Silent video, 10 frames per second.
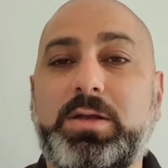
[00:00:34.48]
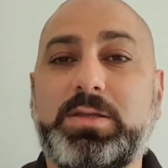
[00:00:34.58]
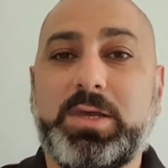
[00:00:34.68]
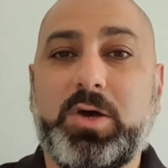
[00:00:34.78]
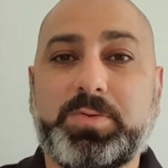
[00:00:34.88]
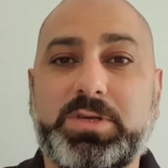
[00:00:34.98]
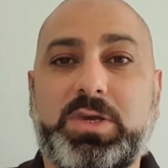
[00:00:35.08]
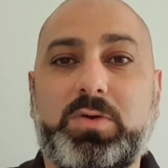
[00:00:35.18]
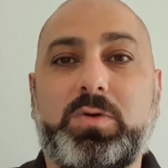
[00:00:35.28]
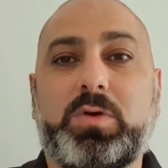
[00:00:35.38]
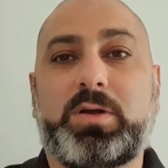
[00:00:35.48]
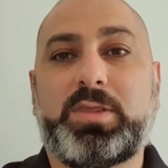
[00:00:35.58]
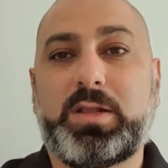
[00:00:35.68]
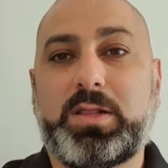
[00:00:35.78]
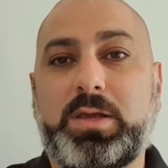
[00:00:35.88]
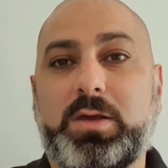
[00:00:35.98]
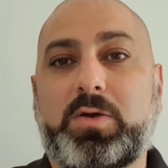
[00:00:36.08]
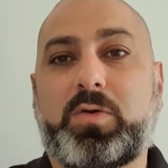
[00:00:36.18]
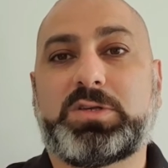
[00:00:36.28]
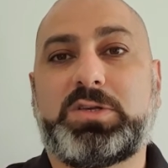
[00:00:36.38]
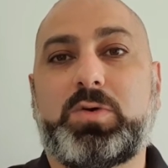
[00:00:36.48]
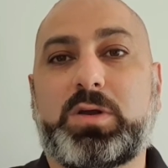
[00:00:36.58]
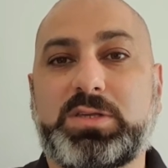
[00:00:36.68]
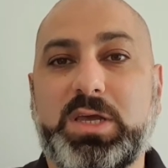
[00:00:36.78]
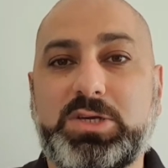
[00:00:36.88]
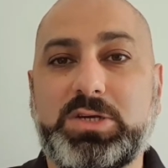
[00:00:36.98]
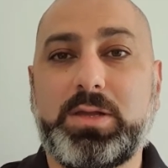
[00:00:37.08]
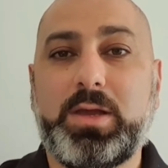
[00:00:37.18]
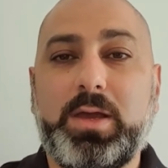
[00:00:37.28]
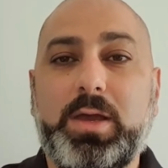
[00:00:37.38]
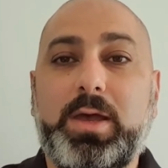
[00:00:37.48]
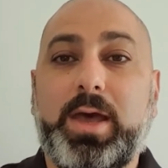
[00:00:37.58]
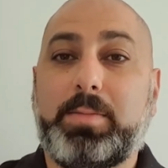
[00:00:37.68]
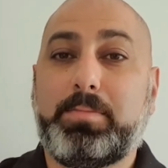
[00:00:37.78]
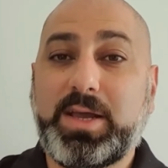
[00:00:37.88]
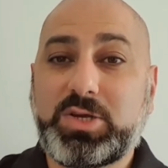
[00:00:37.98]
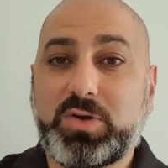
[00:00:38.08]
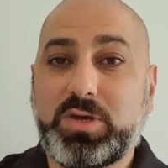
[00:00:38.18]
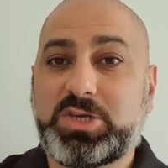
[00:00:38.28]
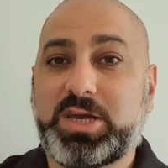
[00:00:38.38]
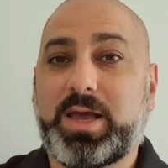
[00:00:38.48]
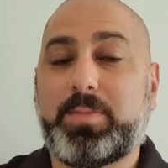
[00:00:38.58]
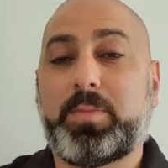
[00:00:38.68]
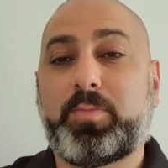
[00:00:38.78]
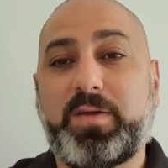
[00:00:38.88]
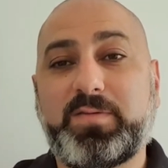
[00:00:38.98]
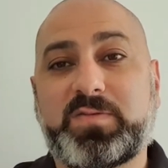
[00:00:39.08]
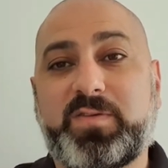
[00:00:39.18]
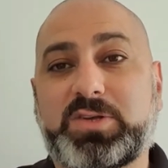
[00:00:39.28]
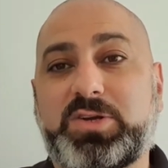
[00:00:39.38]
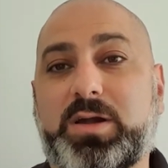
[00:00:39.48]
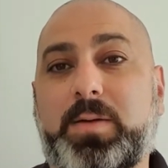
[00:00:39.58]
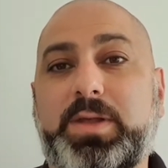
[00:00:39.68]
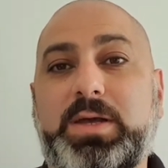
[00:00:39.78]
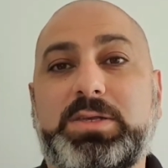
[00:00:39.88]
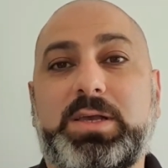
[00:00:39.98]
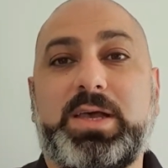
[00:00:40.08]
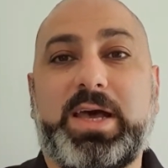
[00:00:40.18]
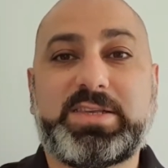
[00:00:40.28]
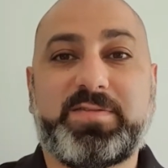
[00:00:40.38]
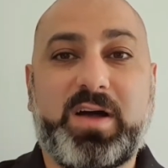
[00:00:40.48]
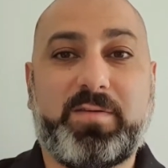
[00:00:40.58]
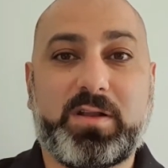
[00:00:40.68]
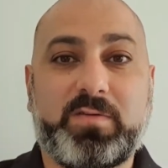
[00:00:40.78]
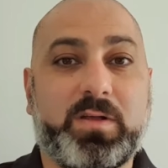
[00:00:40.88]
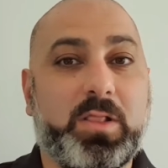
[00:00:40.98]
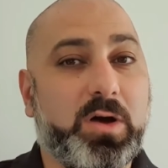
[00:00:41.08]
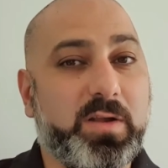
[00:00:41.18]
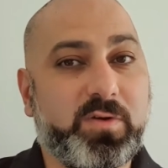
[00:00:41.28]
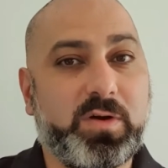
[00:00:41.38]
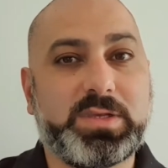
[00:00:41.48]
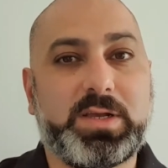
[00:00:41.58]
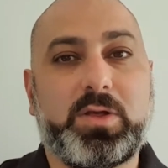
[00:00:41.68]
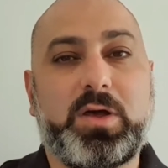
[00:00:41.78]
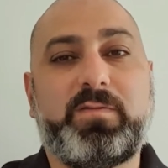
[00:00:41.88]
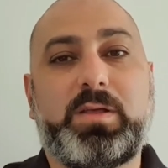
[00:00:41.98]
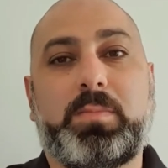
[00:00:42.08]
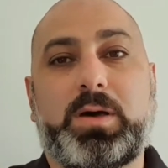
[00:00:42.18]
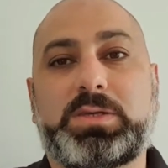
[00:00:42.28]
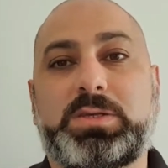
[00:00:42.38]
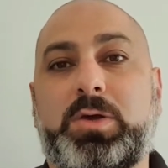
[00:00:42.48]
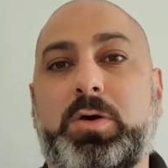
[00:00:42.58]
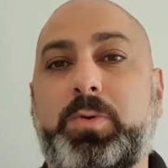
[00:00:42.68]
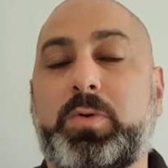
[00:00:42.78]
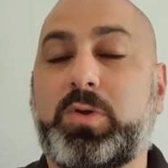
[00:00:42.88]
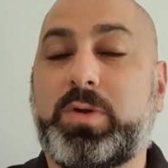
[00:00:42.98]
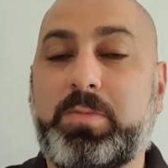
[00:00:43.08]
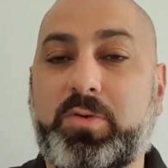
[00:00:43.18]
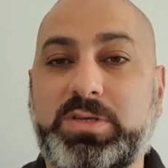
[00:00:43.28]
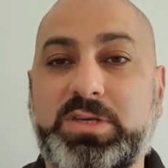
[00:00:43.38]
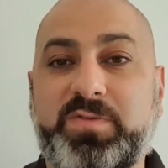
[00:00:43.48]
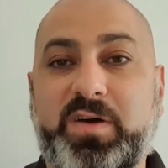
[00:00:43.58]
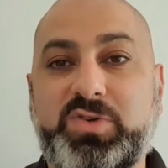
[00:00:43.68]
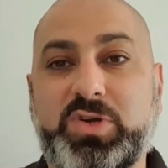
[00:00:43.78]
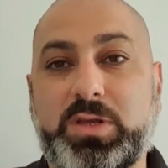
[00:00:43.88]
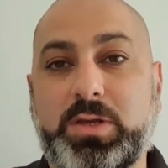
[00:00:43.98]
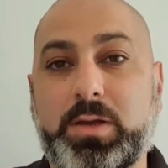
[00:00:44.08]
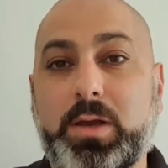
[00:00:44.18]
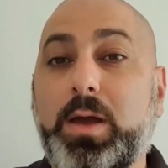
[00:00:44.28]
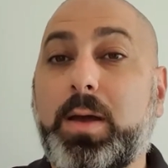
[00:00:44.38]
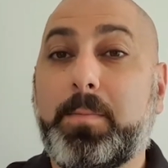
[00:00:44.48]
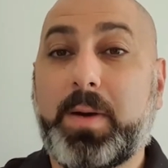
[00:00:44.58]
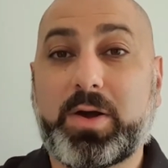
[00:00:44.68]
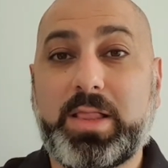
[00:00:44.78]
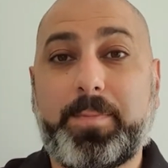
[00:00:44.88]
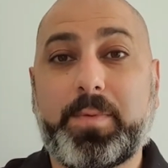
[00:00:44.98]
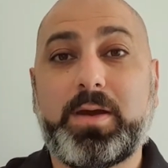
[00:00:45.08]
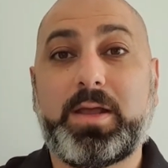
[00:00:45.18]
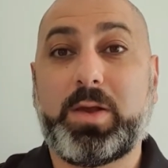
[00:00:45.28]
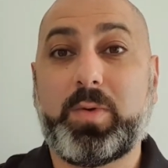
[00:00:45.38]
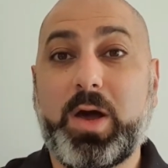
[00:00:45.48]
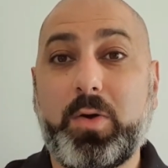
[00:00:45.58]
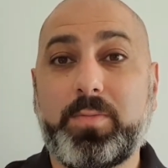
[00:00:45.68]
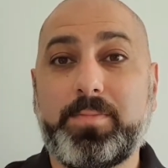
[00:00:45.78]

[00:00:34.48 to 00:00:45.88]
to help secure your identity across the organization, and make sure you check out my previous FastTrack updates as I've covered off a lot of content over the months to help you on your M365 journey. Buckle up, and here we go!